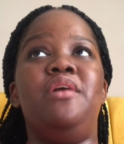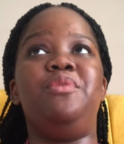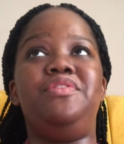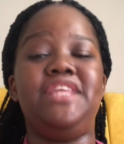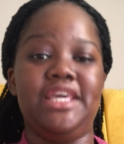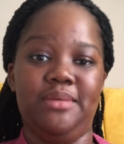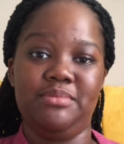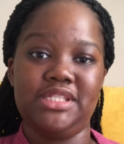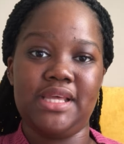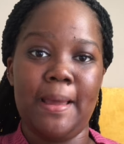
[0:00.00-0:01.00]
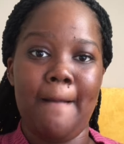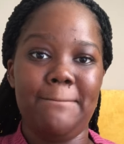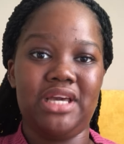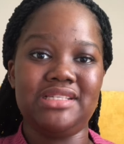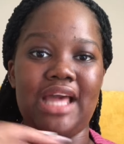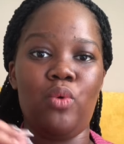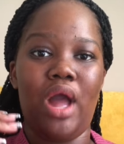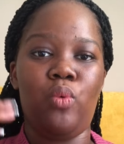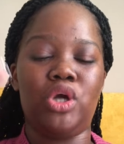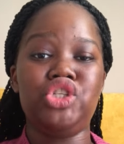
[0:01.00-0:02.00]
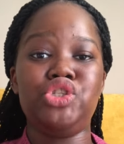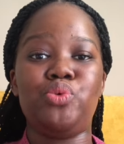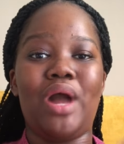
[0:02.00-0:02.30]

the themes, because I want you to